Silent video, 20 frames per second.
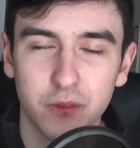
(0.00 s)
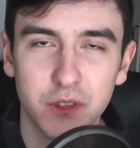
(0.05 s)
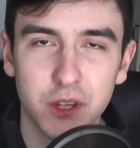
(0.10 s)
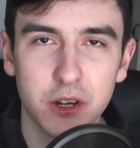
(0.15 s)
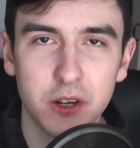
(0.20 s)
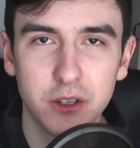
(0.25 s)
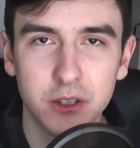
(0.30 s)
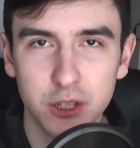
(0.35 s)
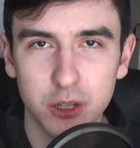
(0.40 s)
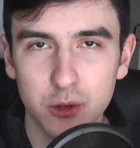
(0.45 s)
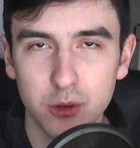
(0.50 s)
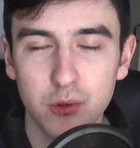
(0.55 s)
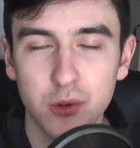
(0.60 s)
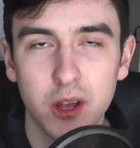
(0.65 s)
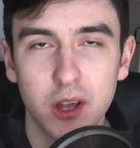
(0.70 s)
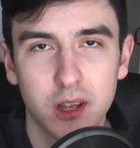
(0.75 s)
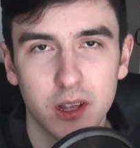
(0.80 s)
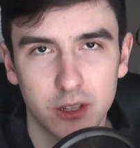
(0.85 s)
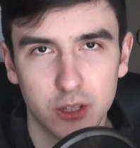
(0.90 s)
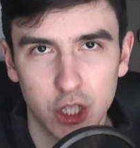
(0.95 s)
their new
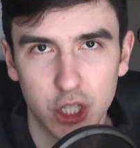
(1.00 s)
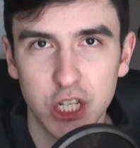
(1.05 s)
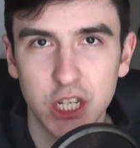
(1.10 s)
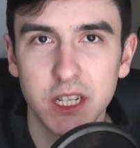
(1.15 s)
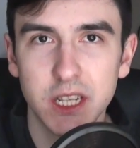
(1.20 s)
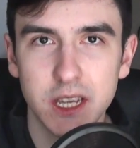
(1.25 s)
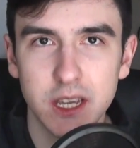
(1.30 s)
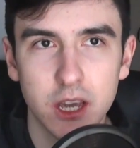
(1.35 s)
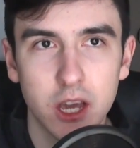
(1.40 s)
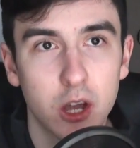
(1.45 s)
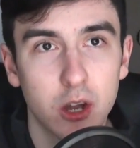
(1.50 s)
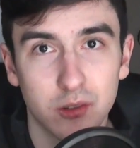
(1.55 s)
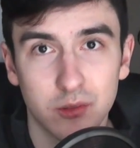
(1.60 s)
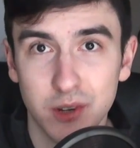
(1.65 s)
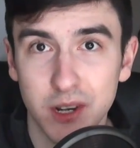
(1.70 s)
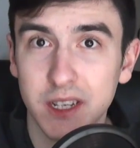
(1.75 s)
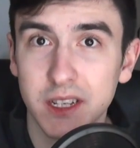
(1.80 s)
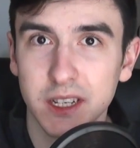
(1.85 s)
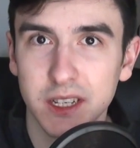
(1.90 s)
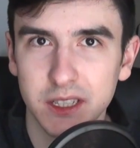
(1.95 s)
cheating
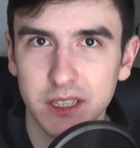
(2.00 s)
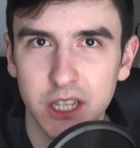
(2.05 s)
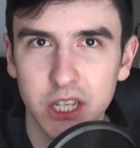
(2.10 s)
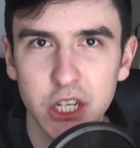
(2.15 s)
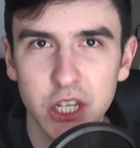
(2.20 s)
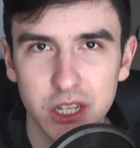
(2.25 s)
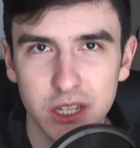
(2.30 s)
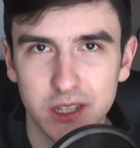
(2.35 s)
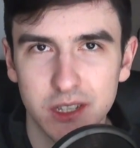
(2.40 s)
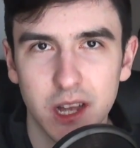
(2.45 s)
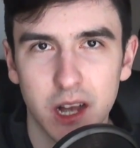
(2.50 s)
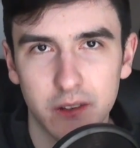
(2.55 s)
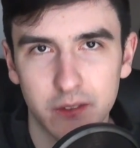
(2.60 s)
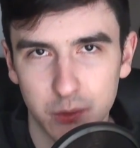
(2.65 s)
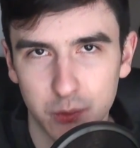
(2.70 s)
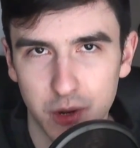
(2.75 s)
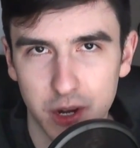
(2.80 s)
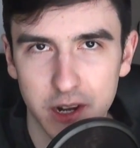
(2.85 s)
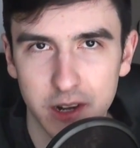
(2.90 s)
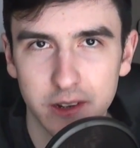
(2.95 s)
recognition
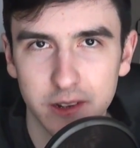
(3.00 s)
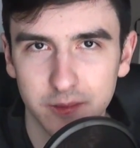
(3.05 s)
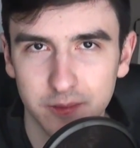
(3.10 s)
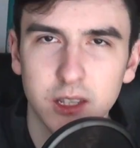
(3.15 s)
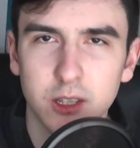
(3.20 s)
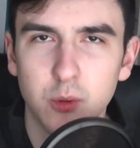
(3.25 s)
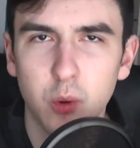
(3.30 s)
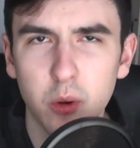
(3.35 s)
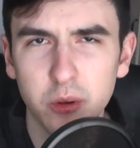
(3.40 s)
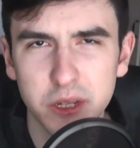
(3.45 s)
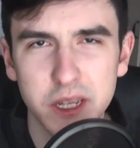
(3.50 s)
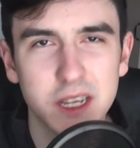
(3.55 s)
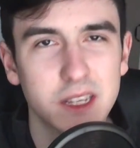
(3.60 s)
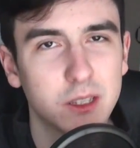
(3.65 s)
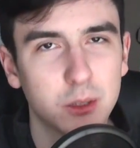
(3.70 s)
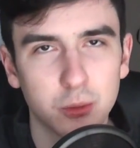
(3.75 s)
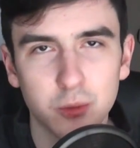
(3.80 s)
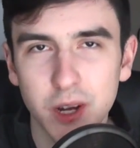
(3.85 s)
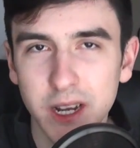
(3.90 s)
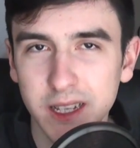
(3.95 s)
software. Quoting
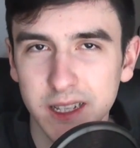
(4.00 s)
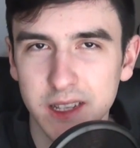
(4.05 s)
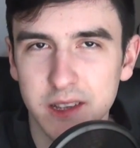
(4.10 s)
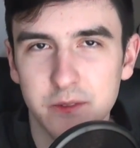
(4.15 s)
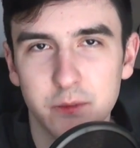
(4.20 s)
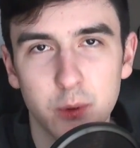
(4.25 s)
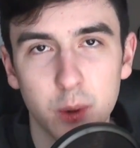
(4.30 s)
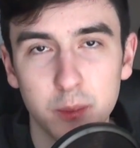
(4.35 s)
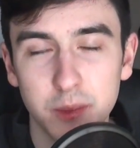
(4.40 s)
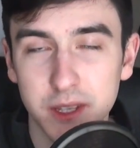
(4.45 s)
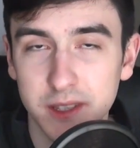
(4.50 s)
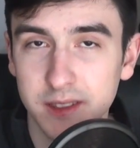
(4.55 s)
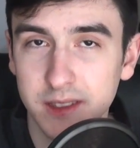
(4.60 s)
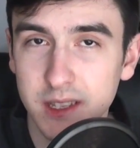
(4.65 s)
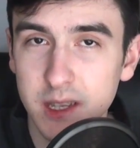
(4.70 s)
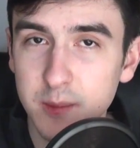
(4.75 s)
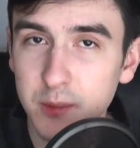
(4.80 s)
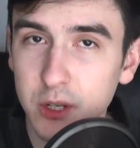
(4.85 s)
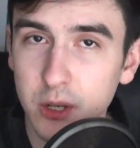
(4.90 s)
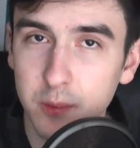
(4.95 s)
directly from the
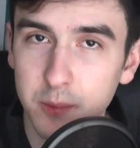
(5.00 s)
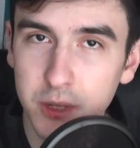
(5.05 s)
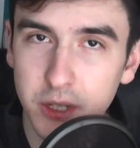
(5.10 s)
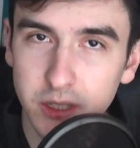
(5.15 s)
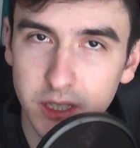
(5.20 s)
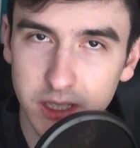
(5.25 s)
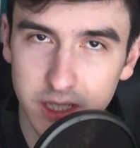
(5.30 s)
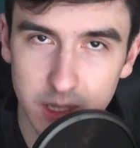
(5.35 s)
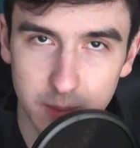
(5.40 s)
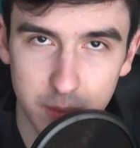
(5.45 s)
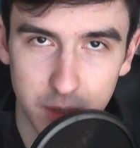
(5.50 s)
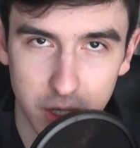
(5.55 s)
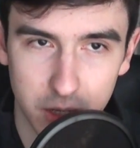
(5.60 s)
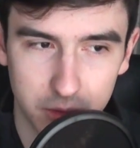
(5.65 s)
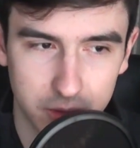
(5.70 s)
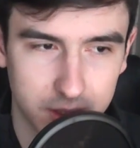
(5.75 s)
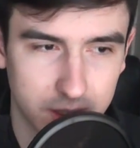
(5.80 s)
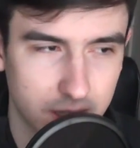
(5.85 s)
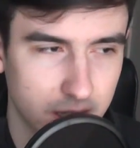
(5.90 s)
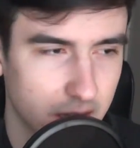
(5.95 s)
Steam community
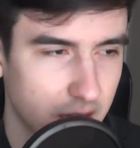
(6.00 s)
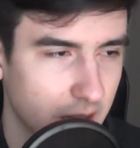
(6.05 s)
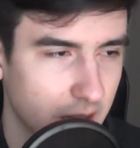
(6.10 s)
post,